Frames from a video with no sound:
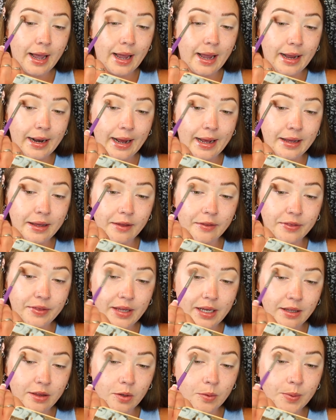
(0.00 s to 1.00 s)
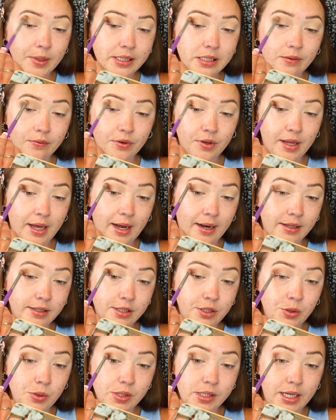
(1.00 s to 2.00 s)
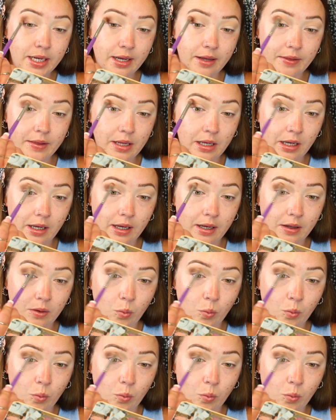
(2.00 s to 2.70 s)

And I think the reason for that is using the